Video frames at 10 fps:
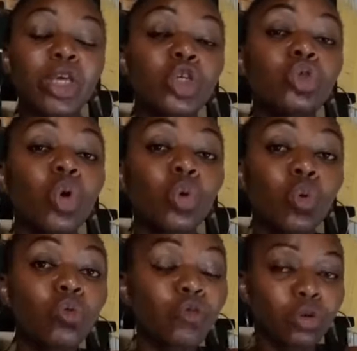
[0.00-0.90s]
is not
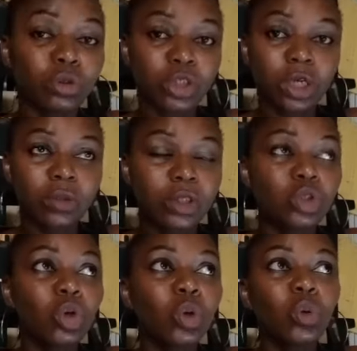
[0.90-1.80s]
good for your child,
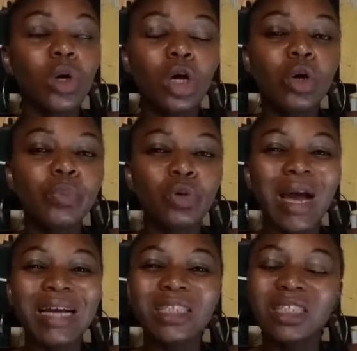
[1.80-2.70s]
it's not going to help you
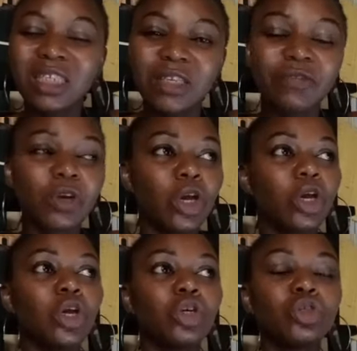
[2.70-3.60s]
achieve
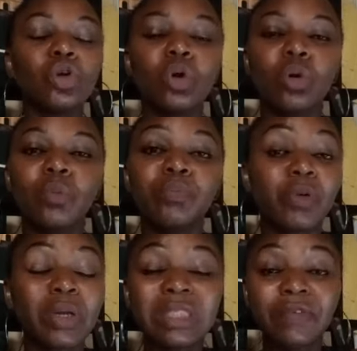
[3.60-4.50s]
your
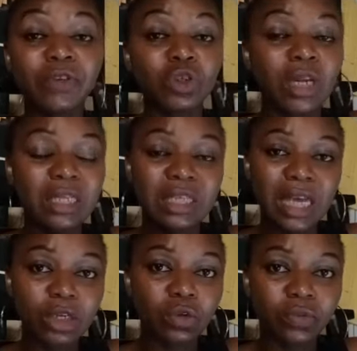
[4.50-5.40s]
parenting vision at the
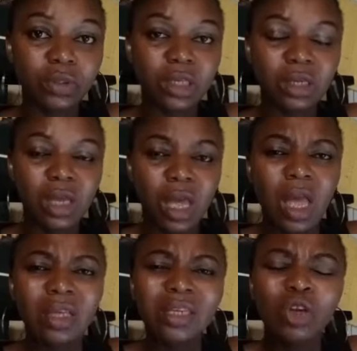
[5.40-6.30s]
end of the day,
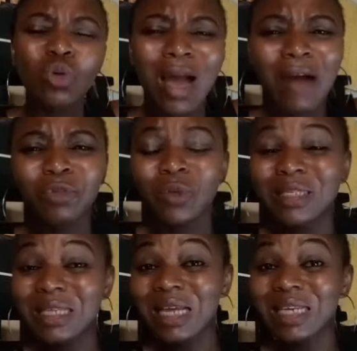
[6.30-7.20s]
then you have to
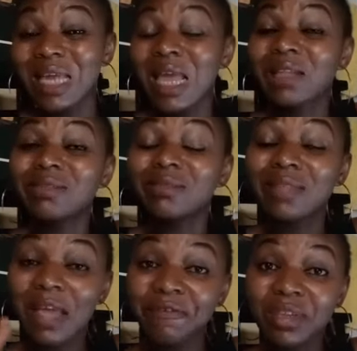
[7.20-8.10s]
set a
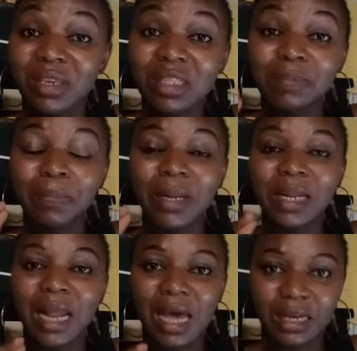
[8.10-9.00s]
definite
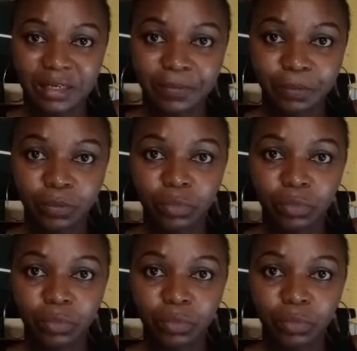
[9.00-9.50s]
plan